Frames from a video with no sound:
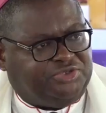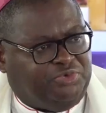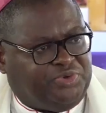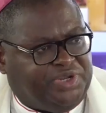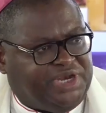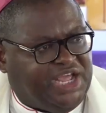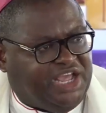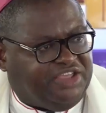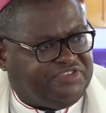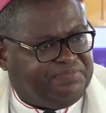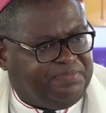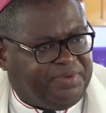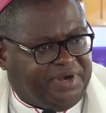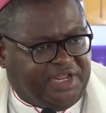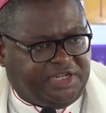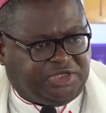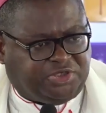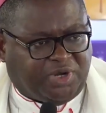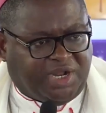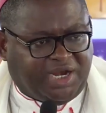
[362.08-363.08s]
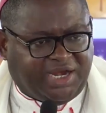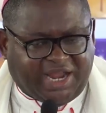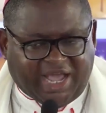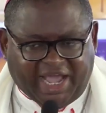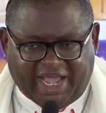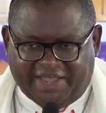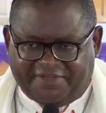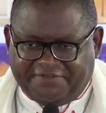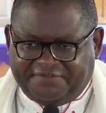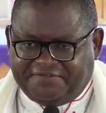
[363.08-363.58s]
with their spiritual
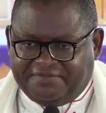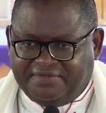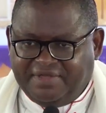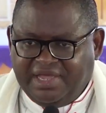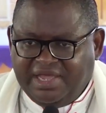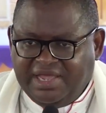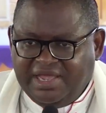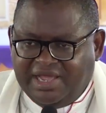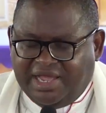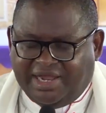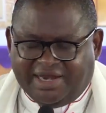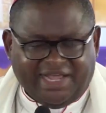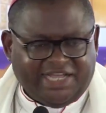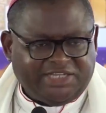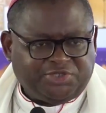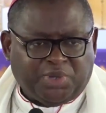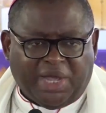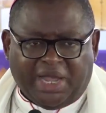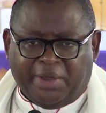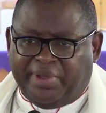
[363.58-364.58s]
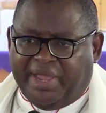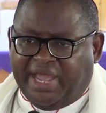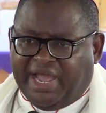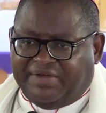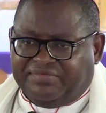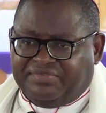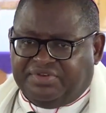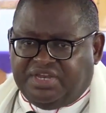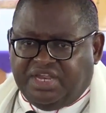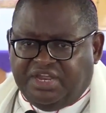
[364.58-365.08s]
lives. And that's why we
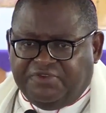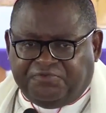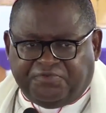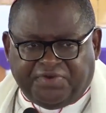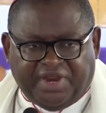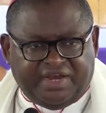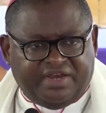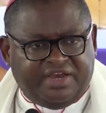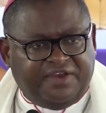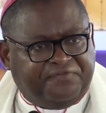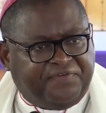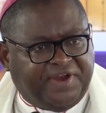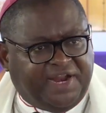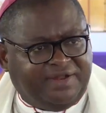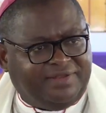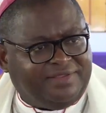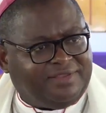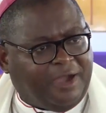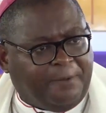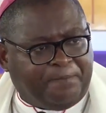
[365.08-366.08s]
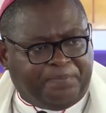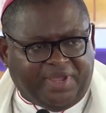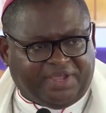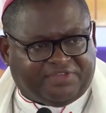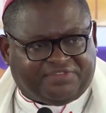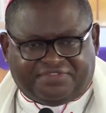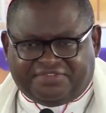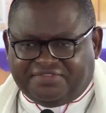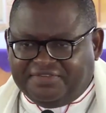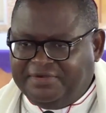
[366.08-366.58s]
have different
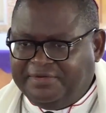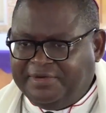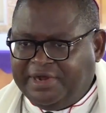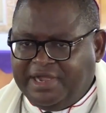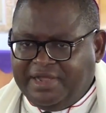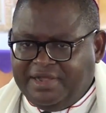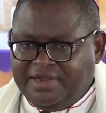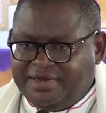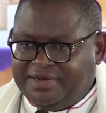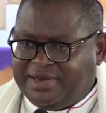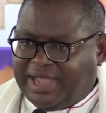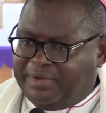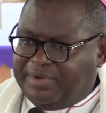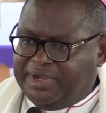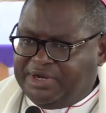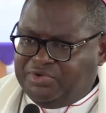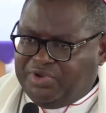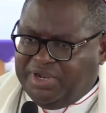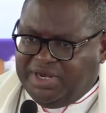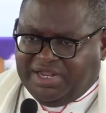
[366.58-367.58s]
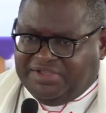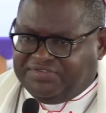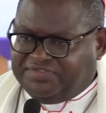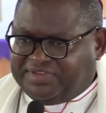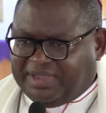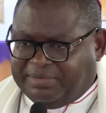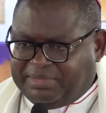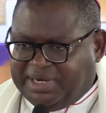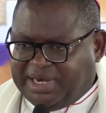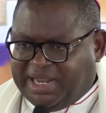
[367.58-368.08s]
topics that we do in the
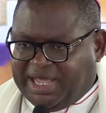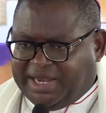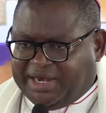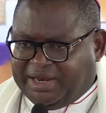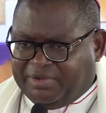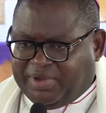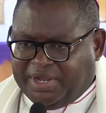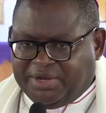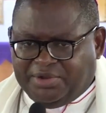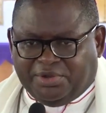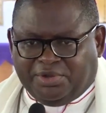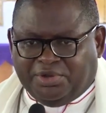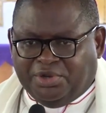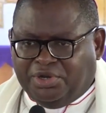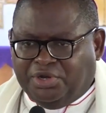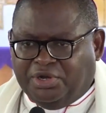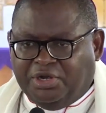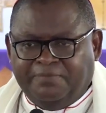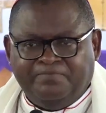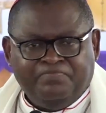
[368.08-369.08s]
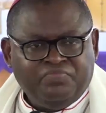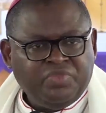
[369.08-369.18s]
seminary. When you go